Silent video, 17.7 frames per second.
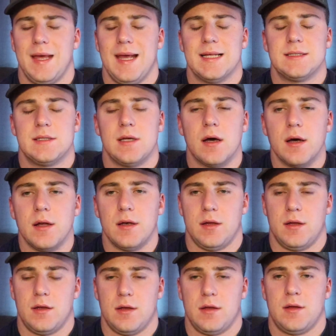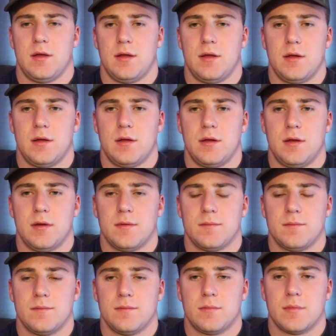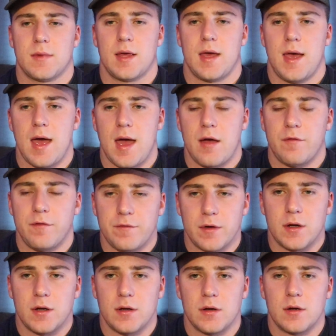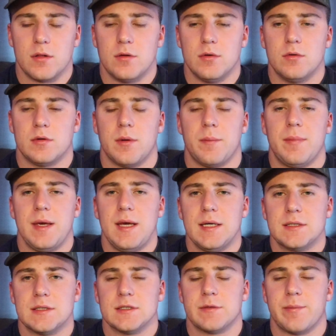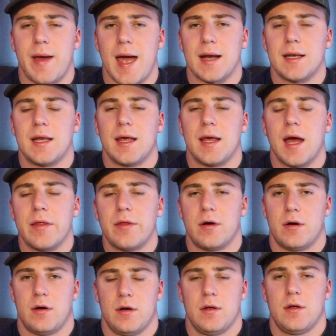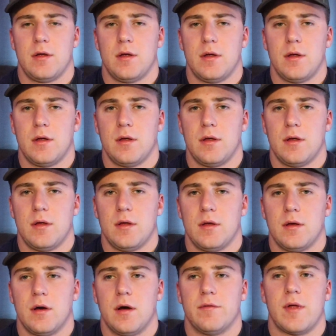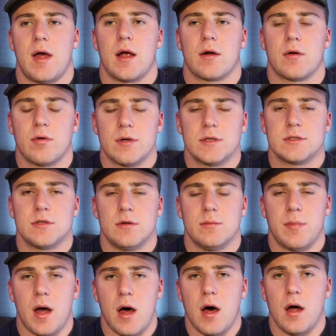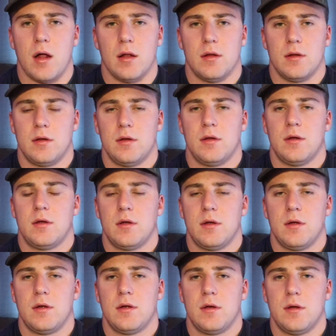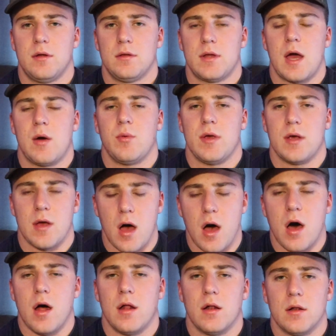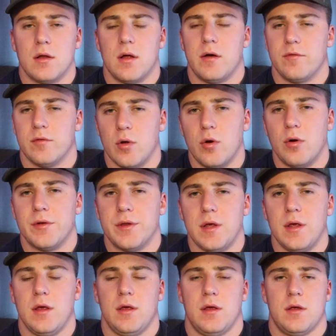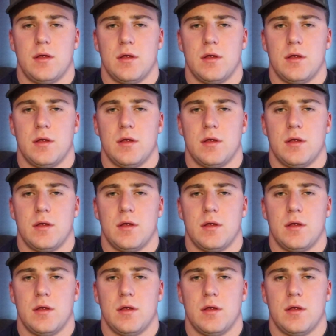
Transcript: It's done. Have fun gluing the pieces back together of that crystal ball that we call of loyalty.